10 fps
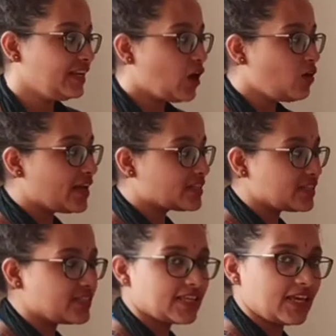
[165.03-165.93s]
Now let
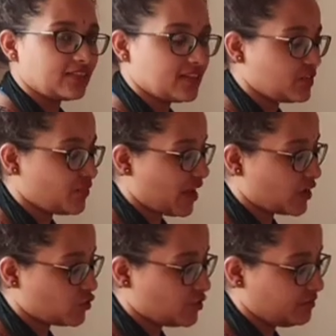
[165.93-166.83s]
us take this
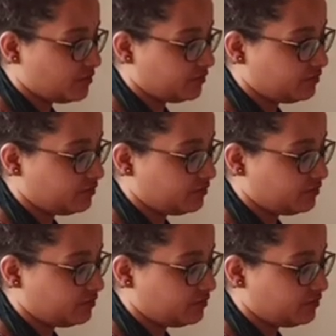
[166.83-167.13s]
fraction.